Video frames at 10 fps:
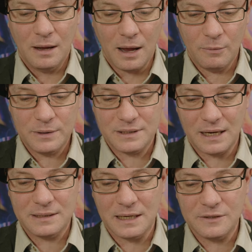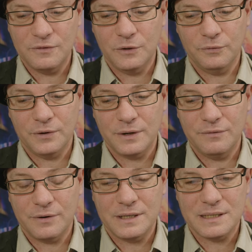I would say it does feel very,
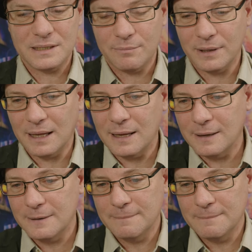very similar.